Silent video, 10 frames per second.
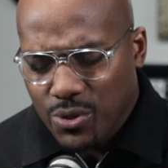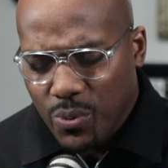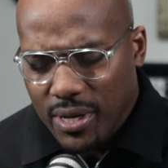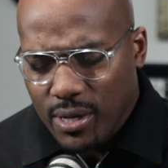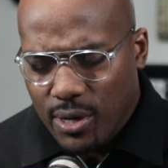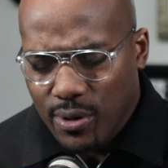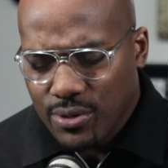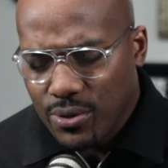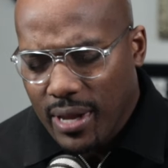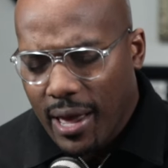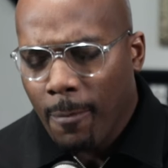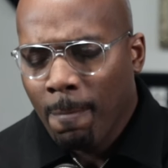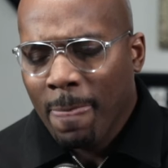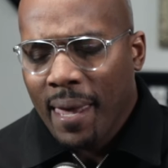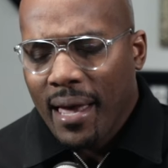just want to encourage you now,
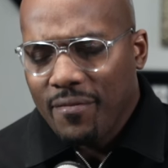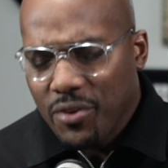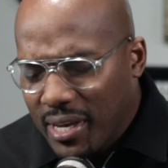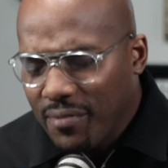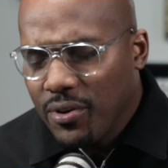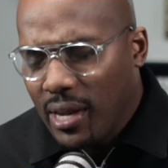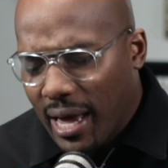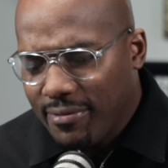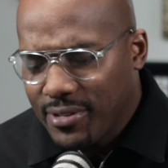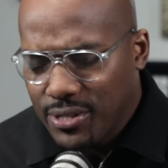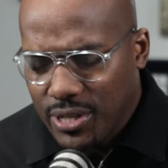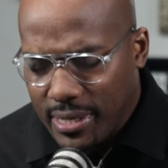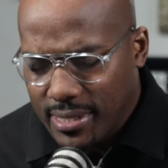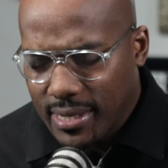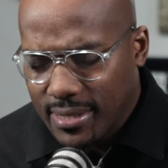if you give your life to
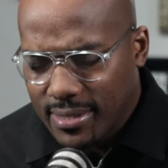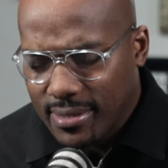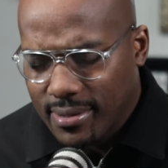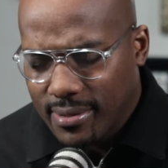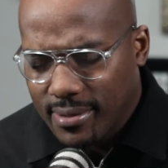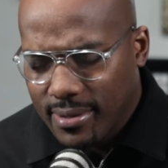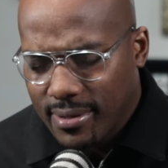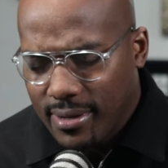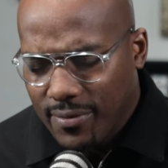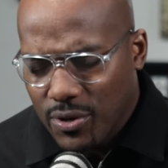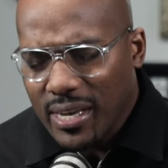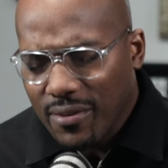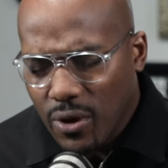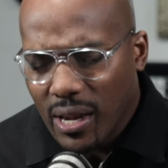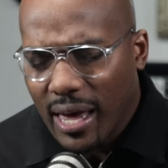Jesus, if you
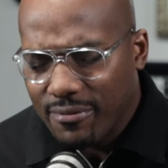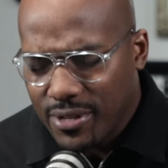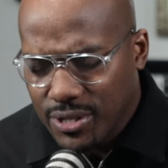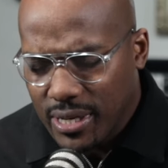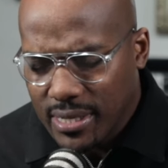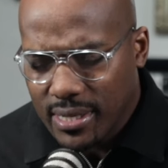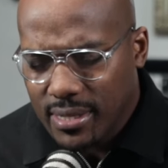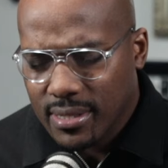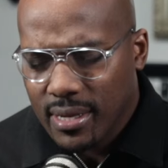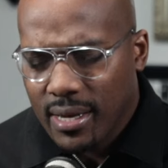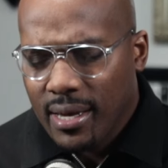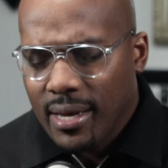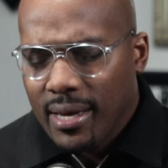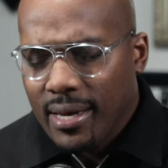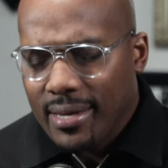give your life to Jesus,
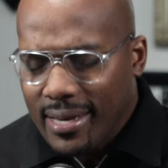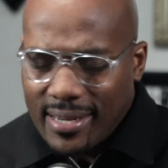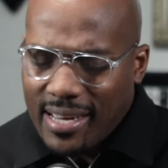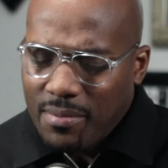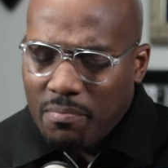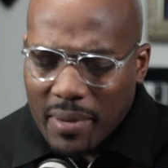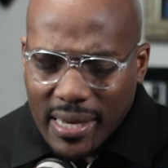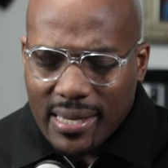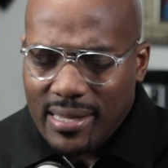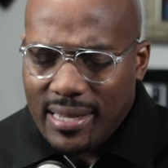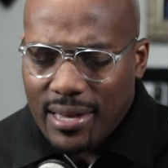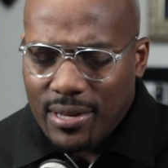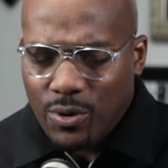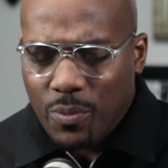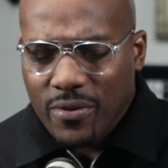it doesn't mean that
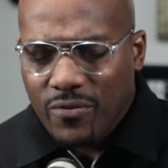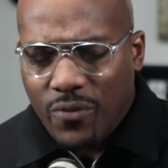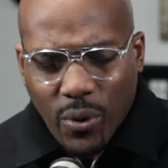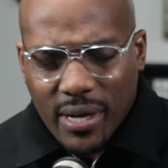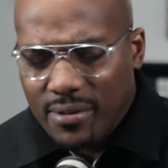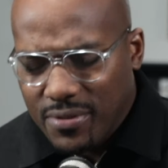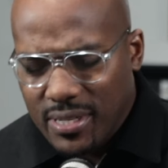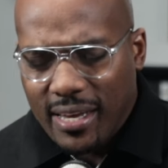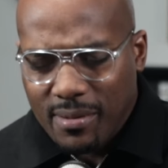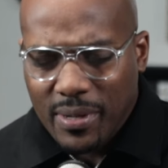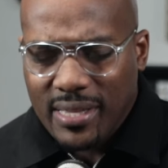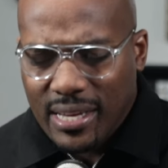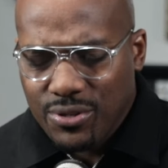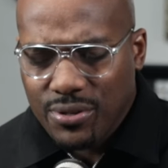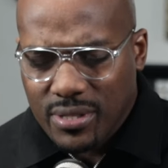you'll be void of sin, but
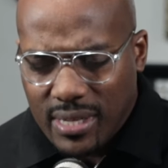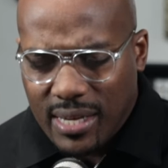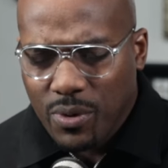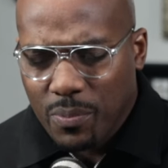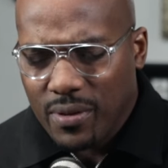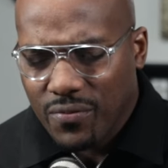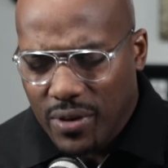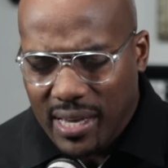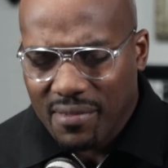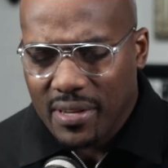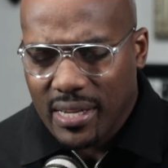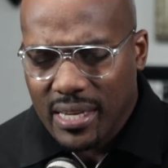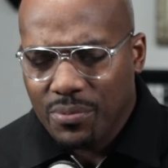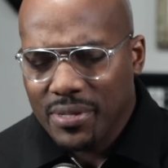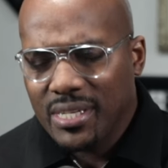that your sin would be forgiven
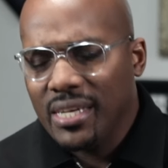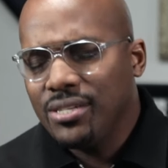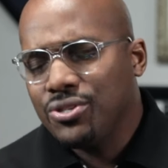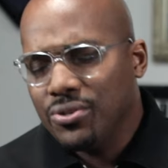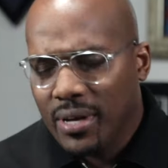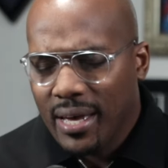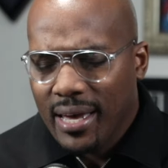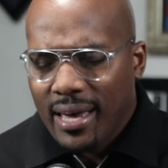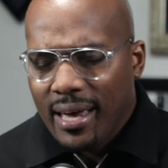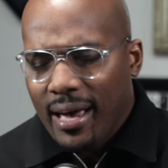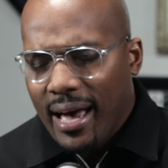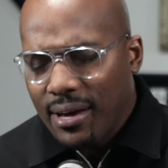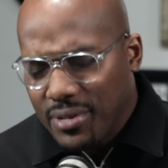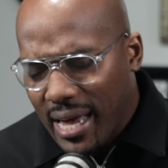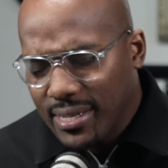and he would teach you
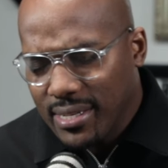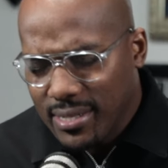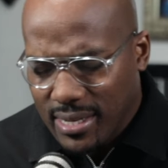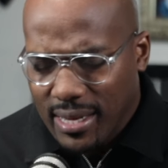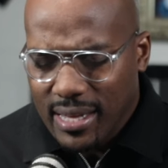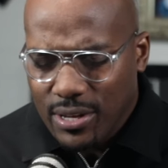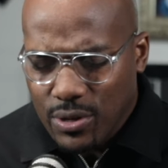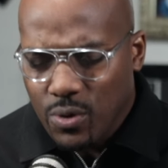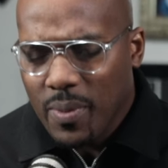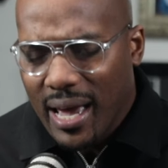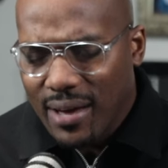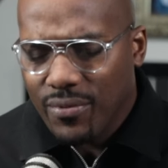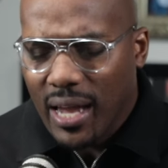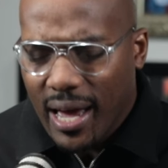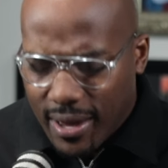how not to sin, that you may
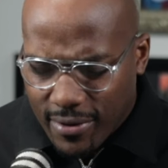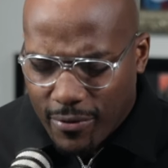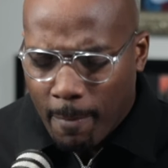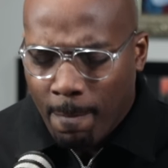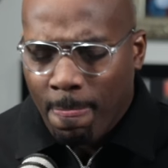have life